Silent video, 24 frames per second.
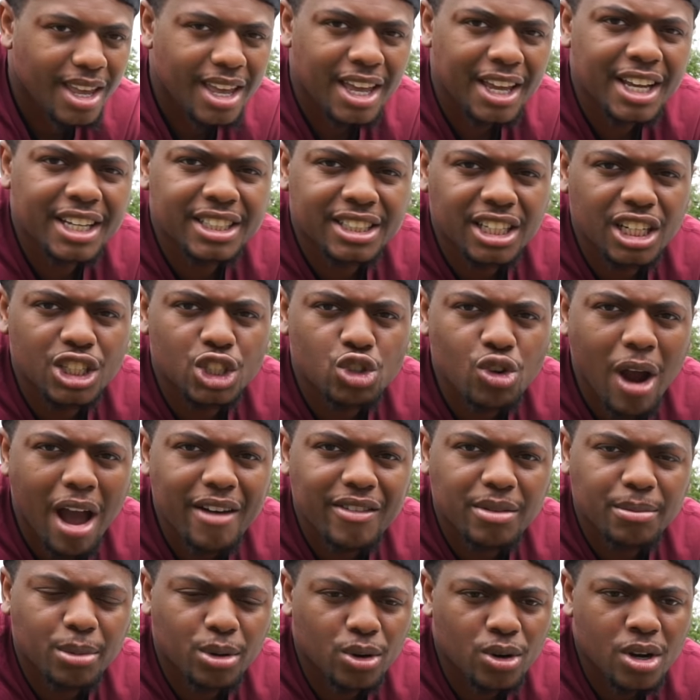It's
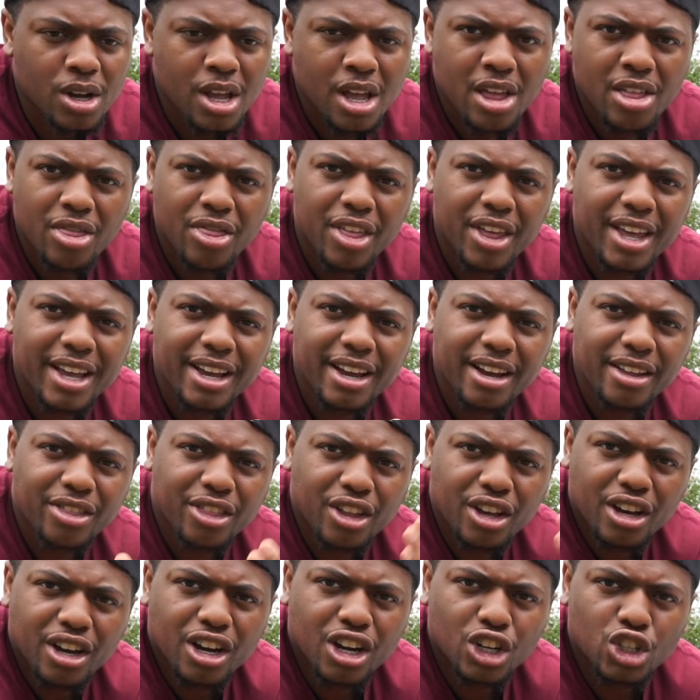undrivable.
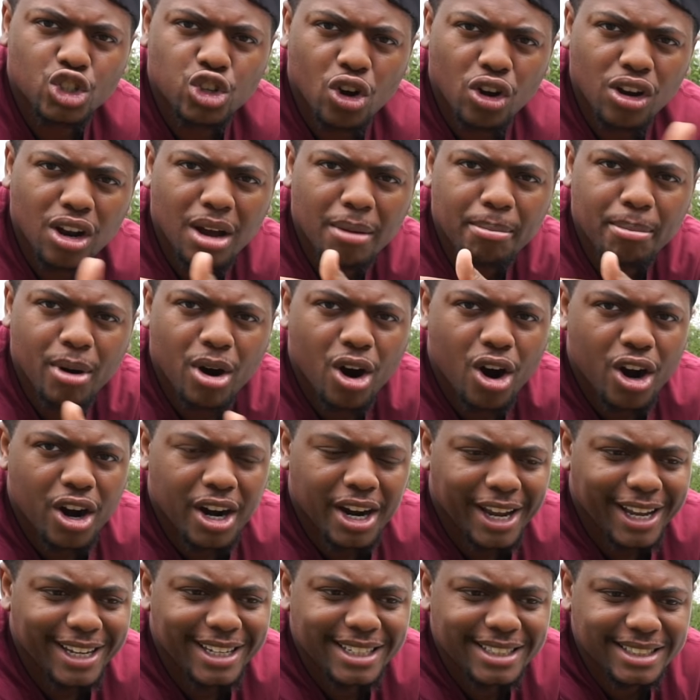The control arm bar
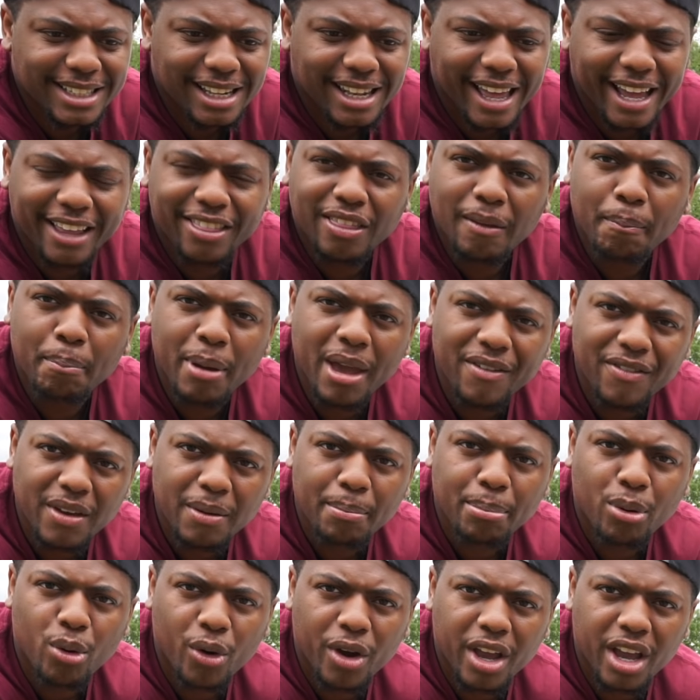is like the
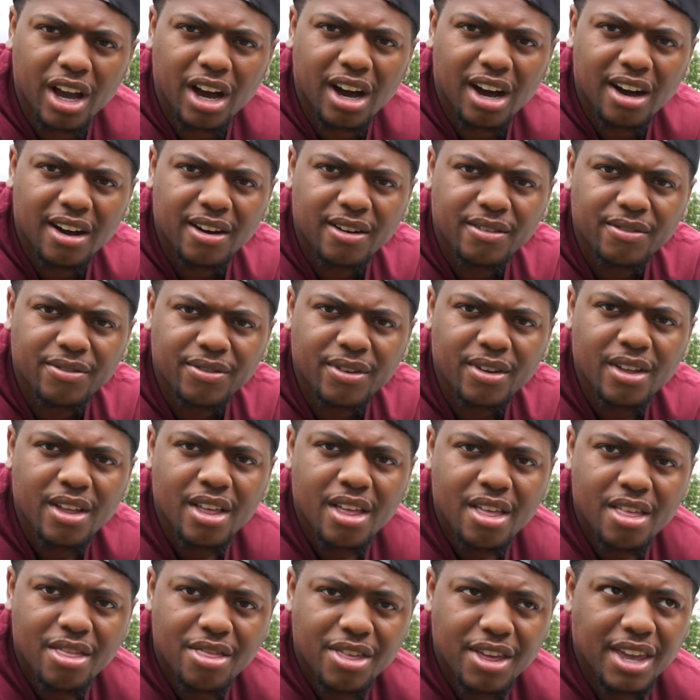pivot point of
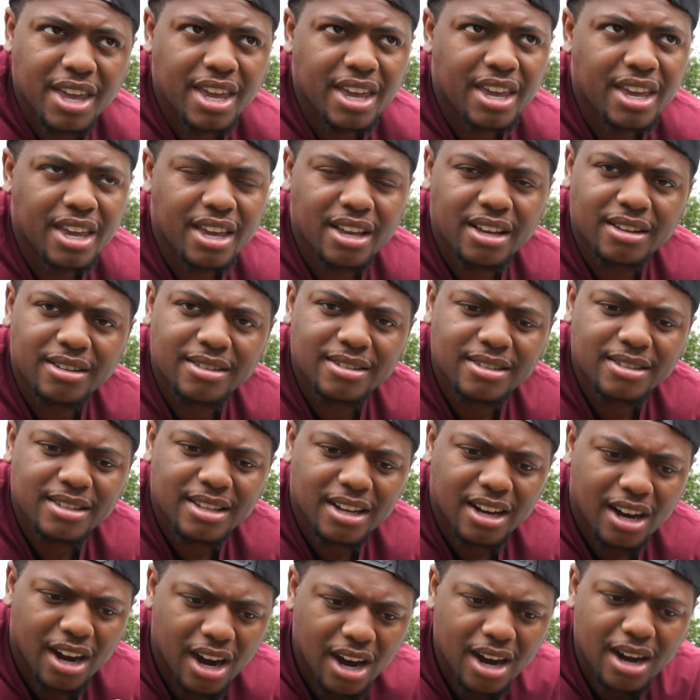the
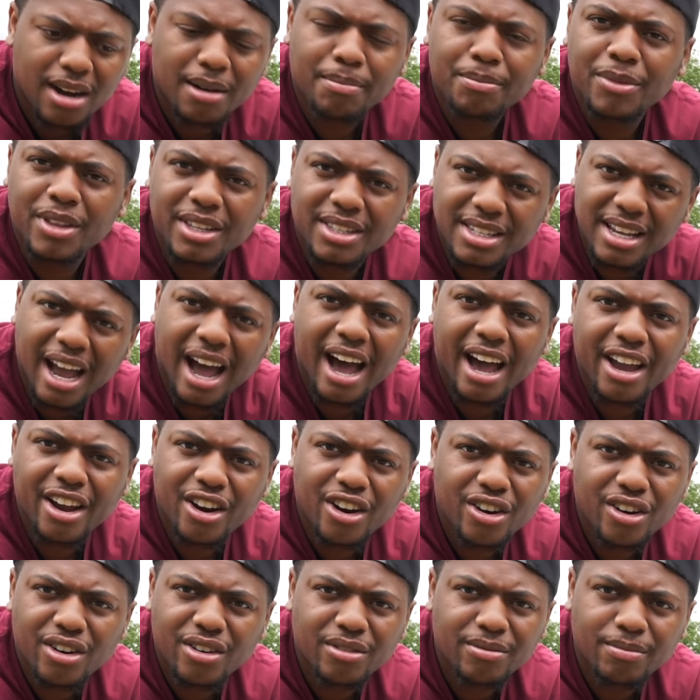hub, the
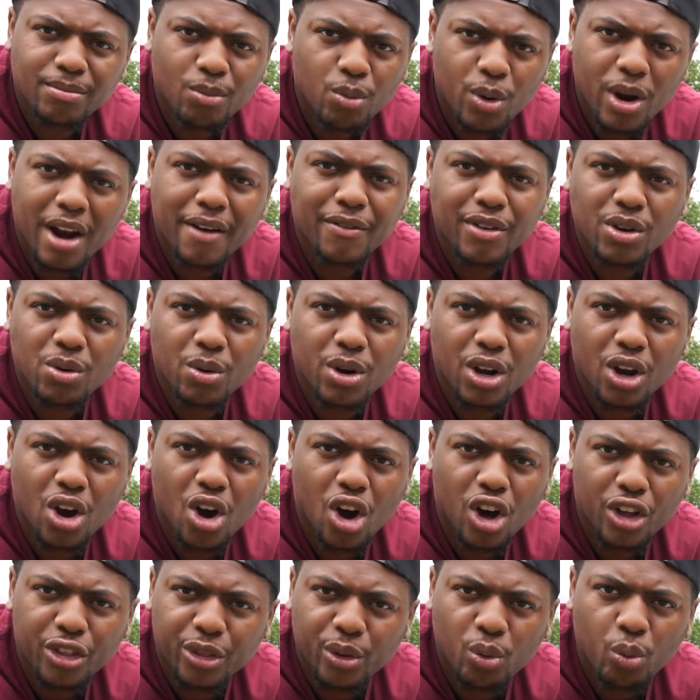tire, whatever you want to
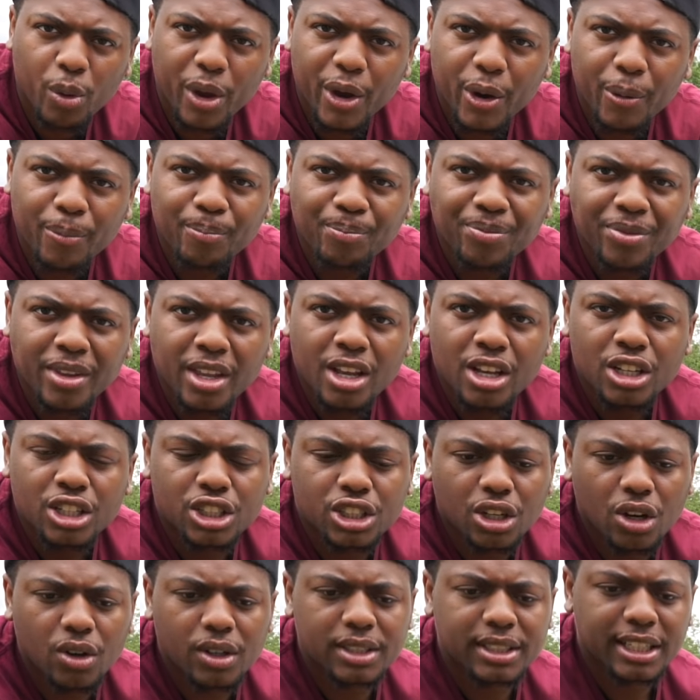call it, the wheel.
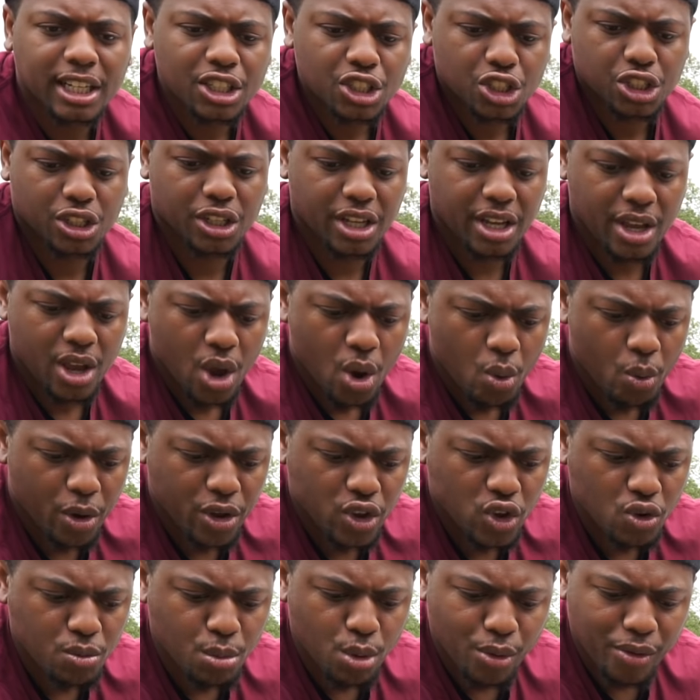So essentially, when
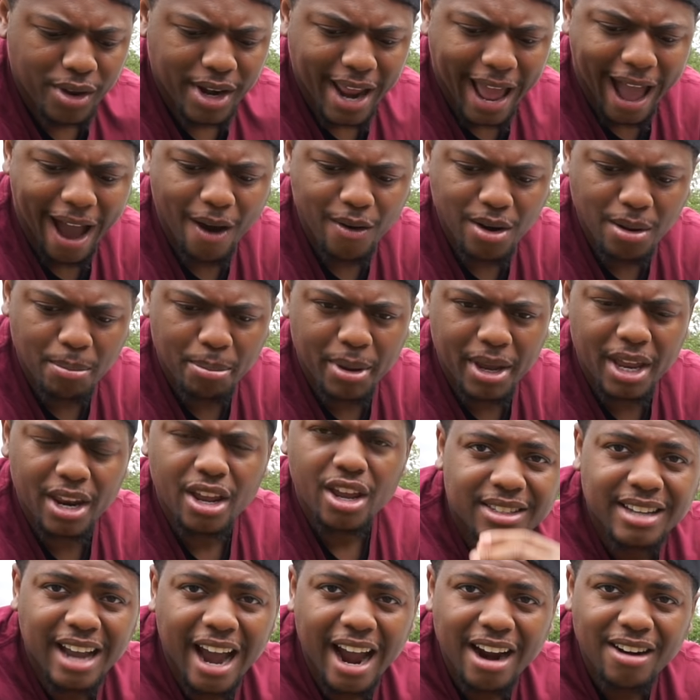you move it out a bit,
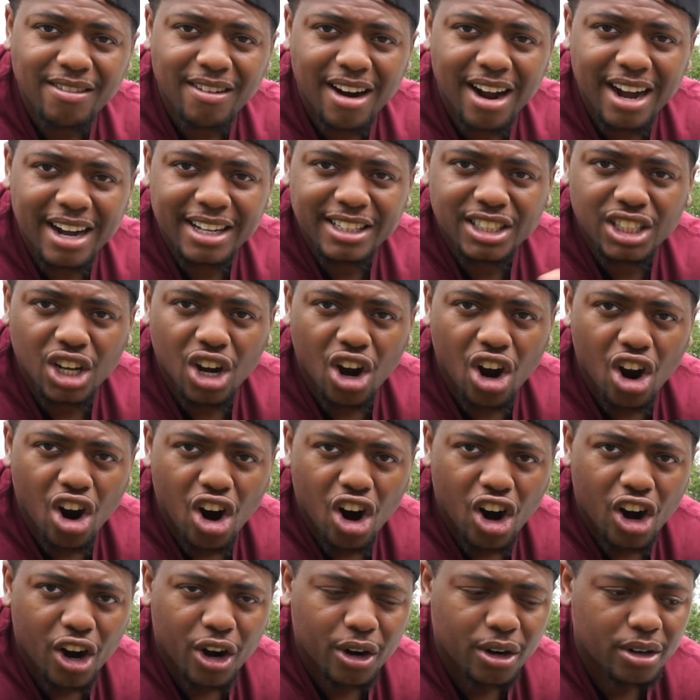tie rods
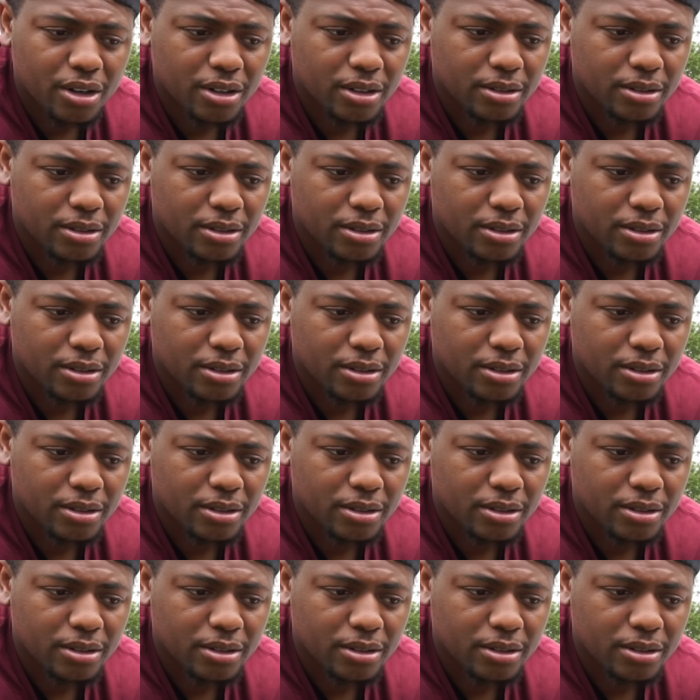are